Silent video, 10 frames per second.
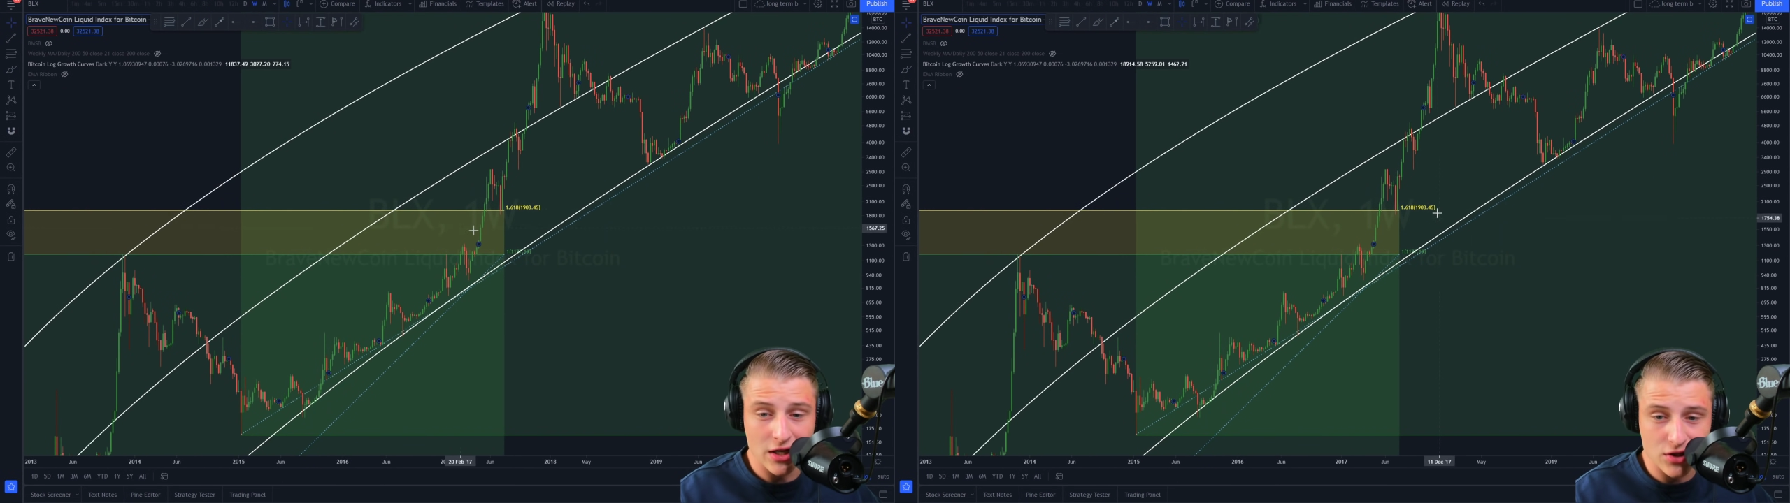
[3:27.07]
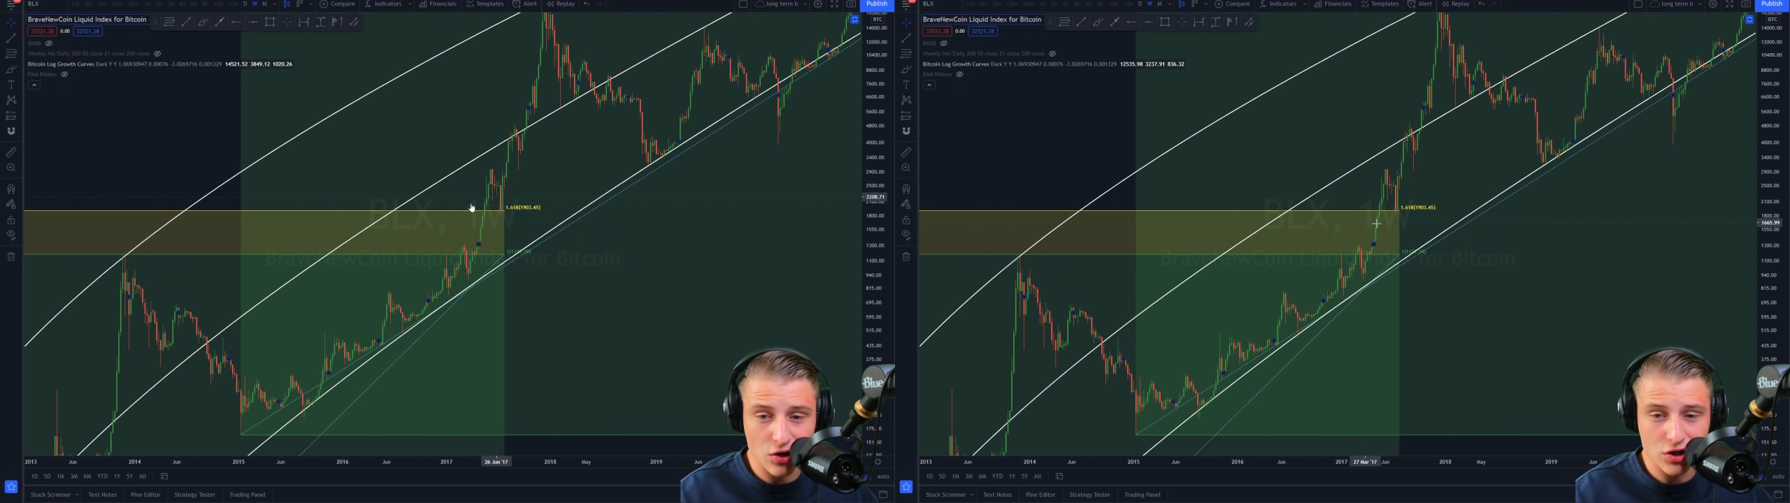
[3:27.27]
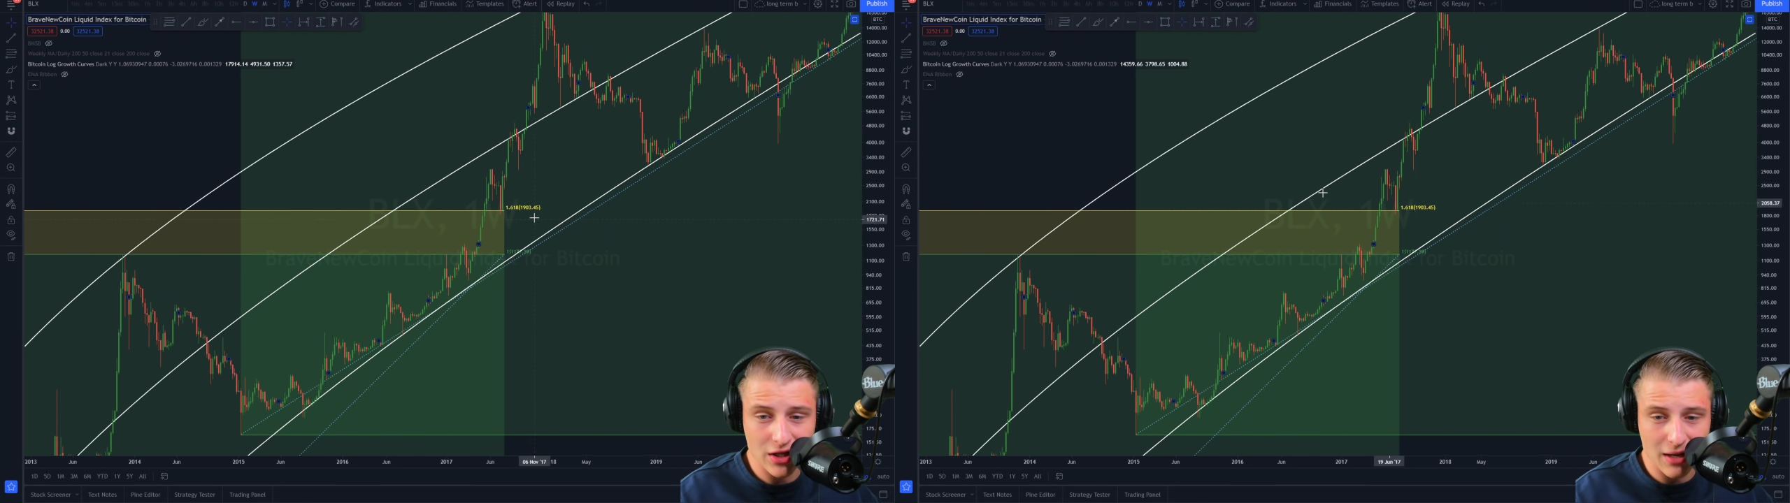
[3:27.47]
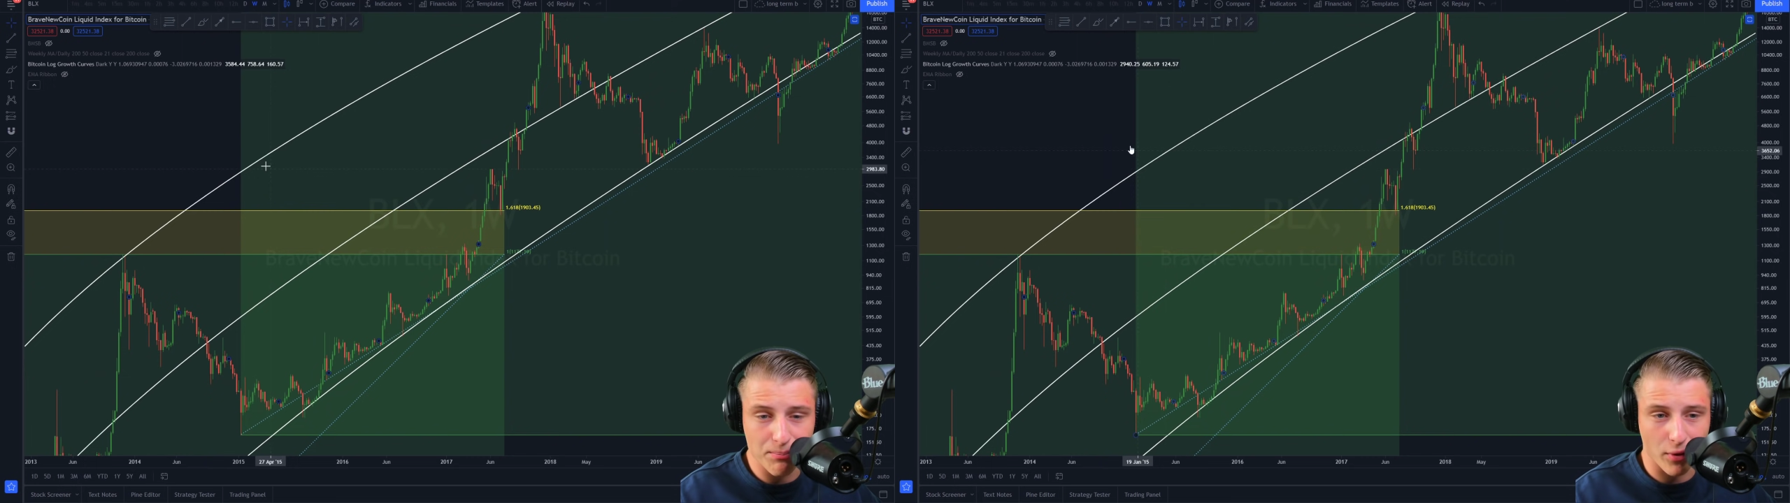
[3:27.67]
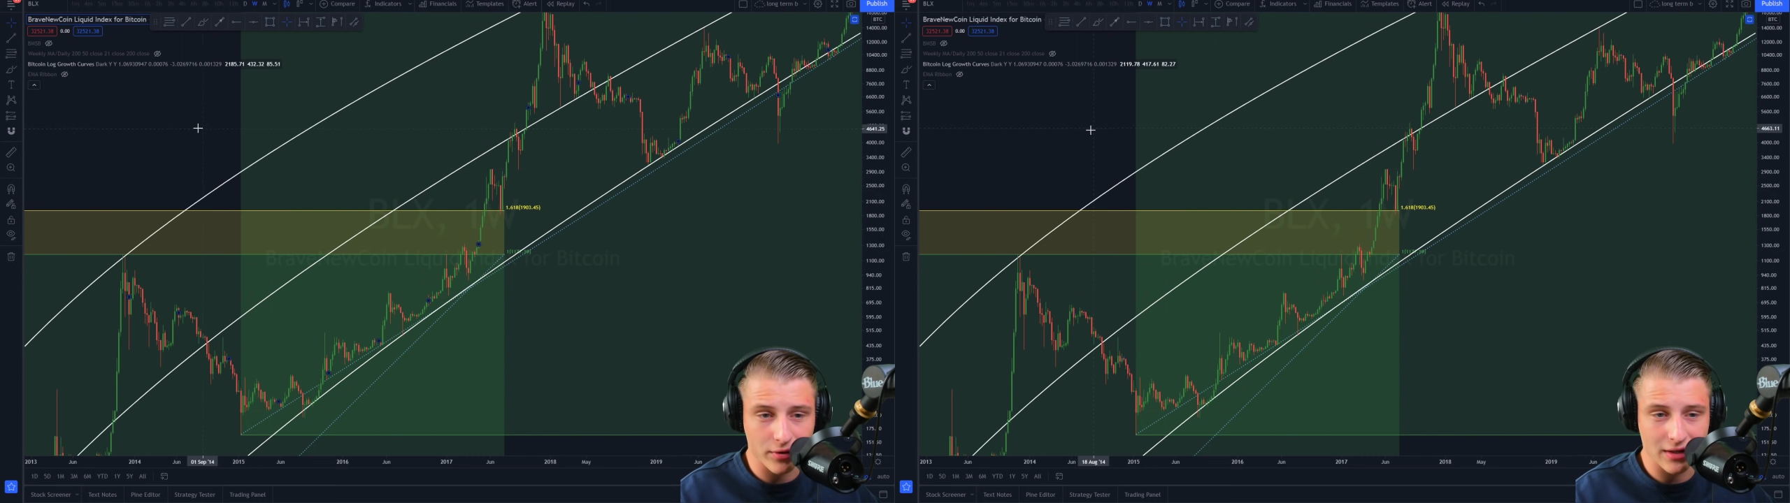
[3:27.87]
such an
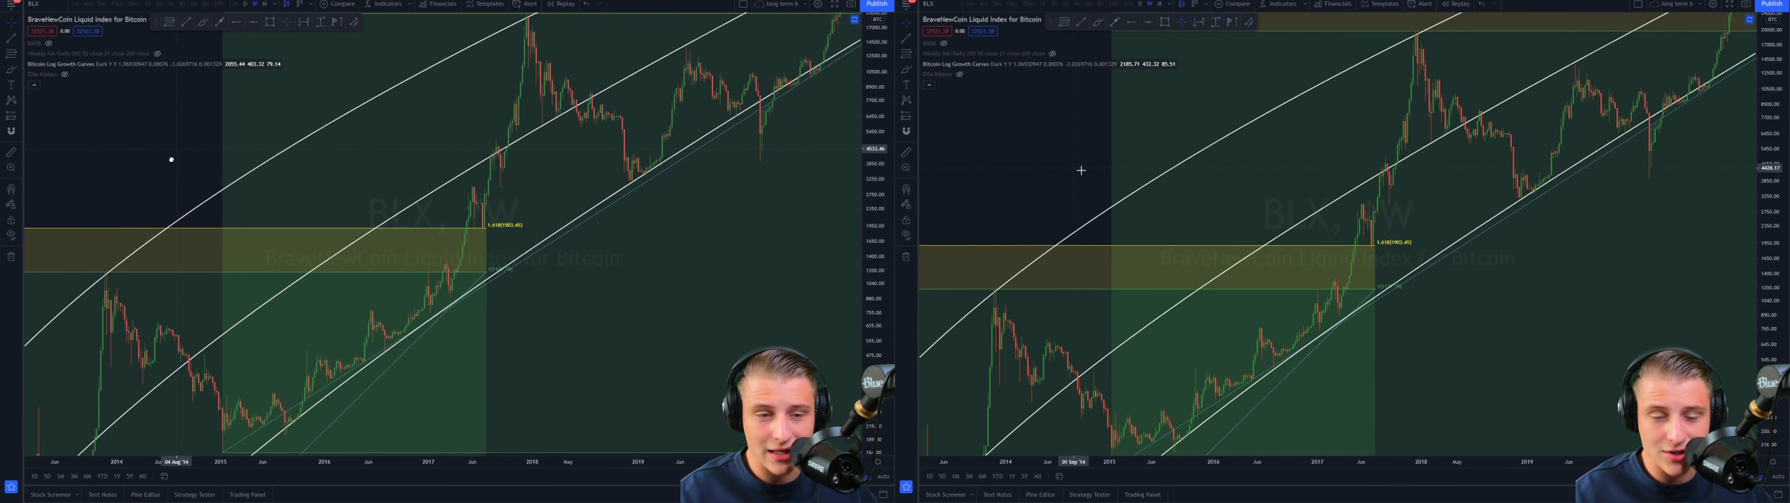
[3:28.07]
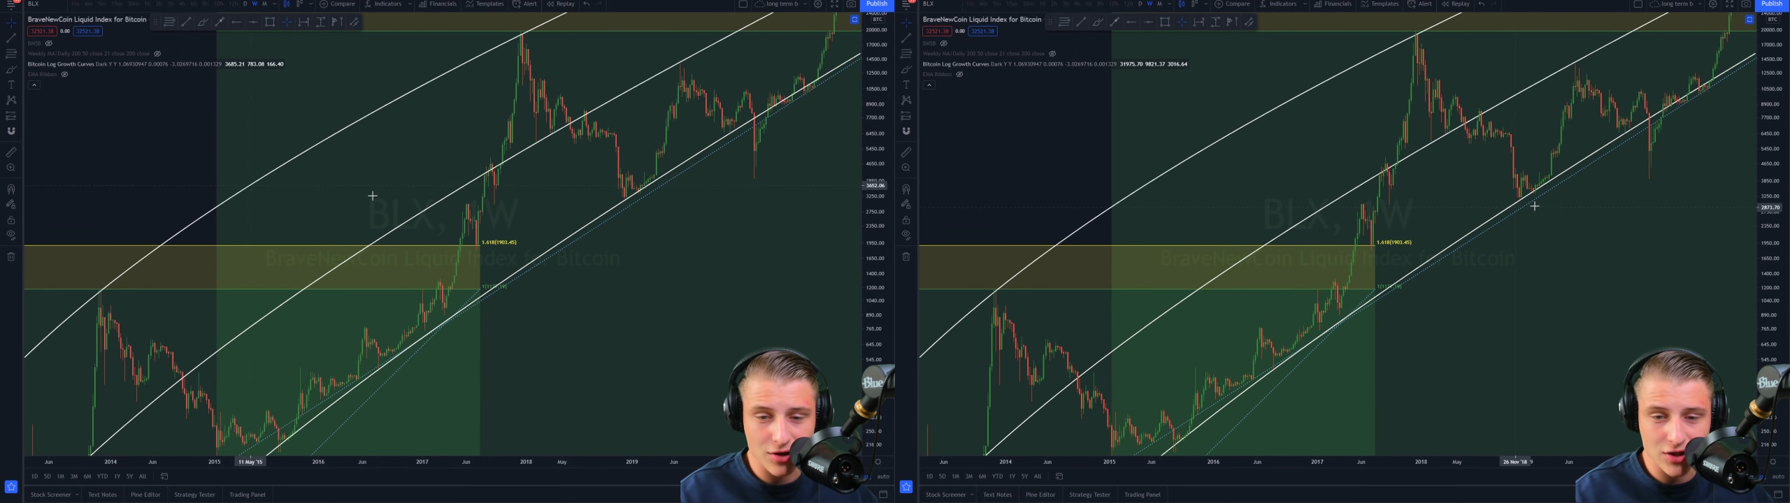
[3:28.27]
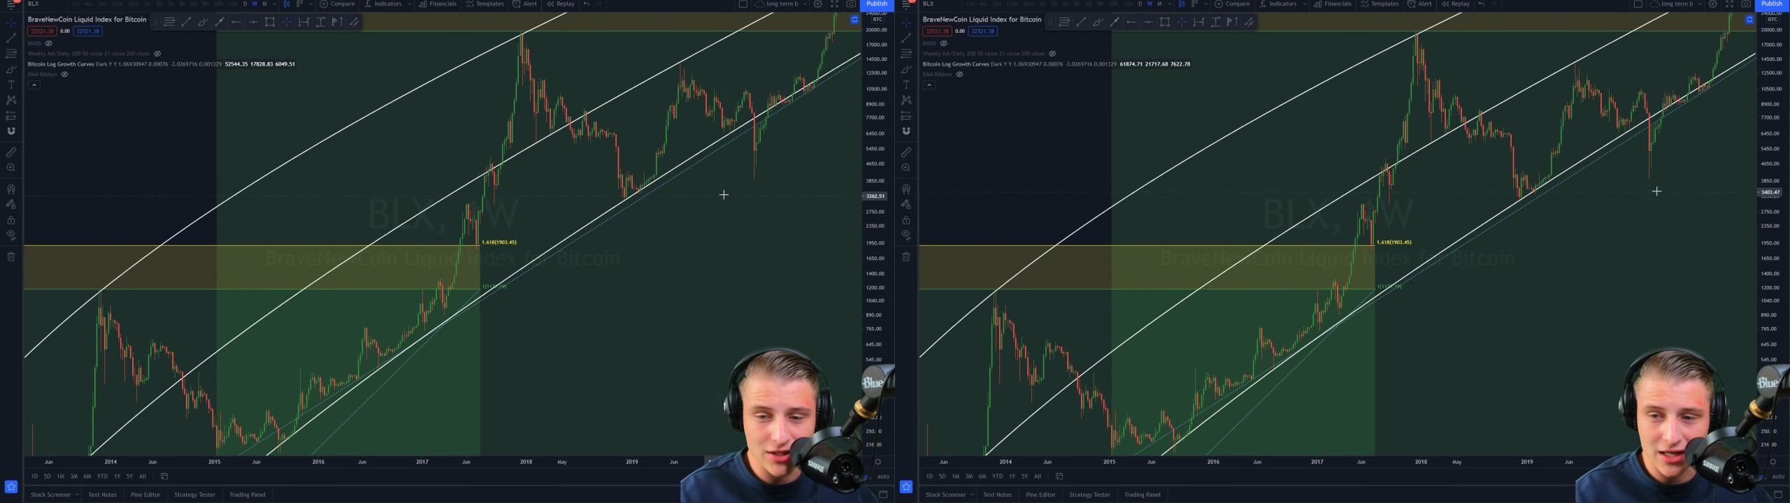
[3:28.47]
important and such a